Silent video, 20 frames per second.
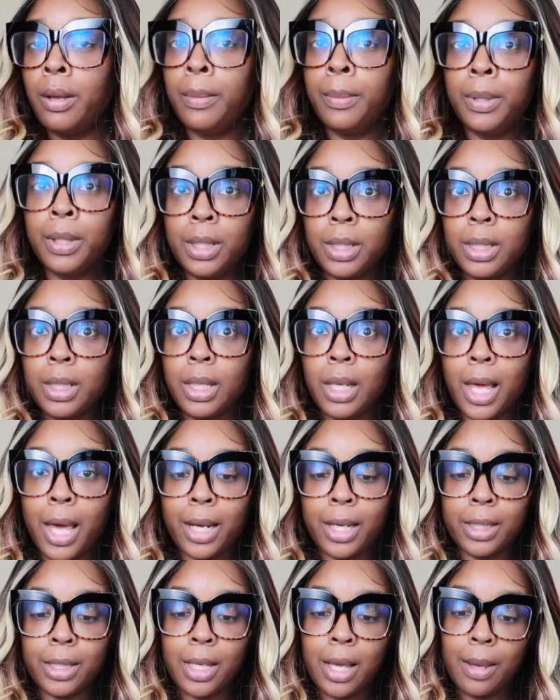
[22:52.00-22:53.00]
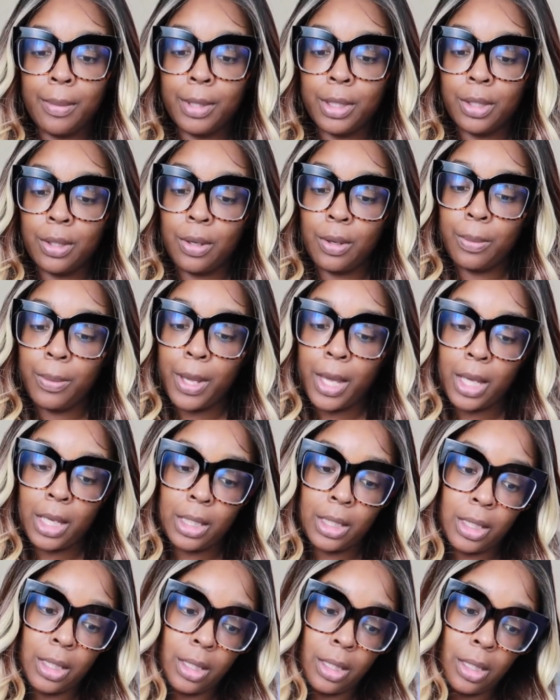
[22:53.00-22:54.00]
puts a lot of time into her
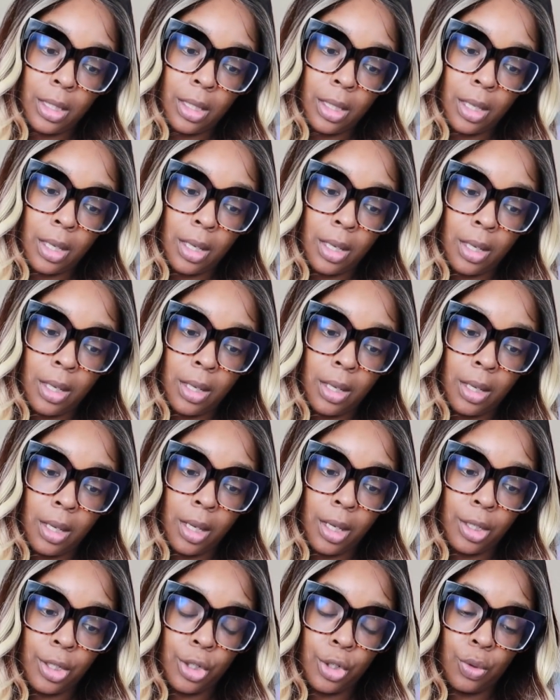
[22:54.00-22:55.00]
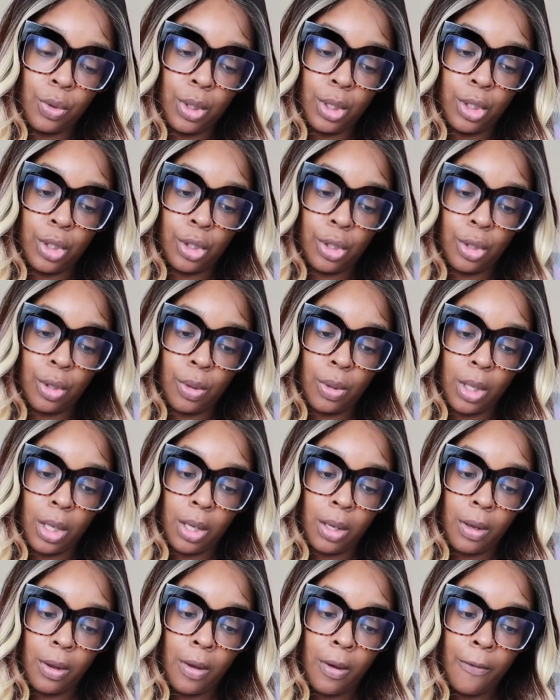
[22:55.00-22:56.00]
packages. Luxury jewelry.
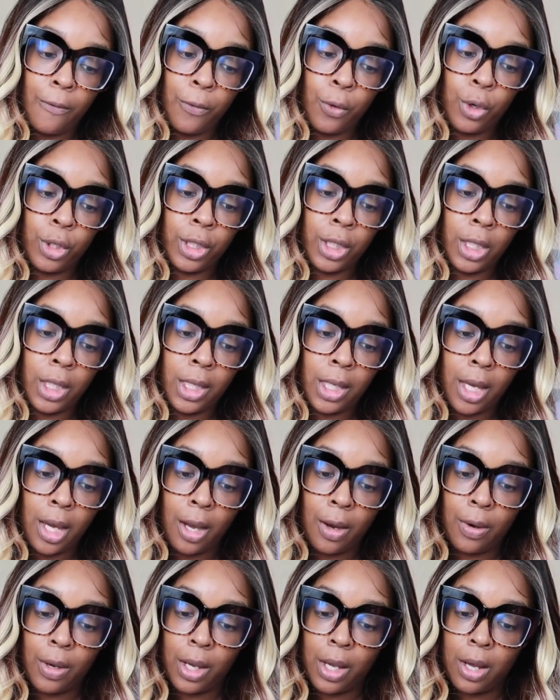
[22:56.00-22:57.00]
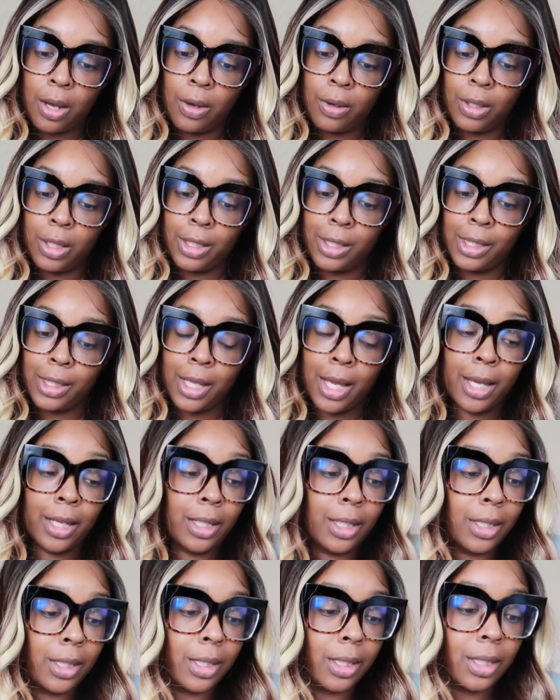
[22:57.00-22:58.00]
14 karat gold and
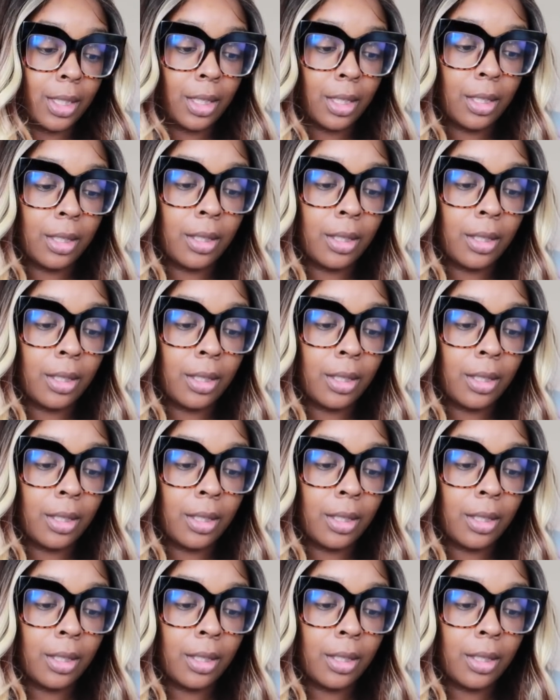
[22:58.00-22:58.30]
stainless steel.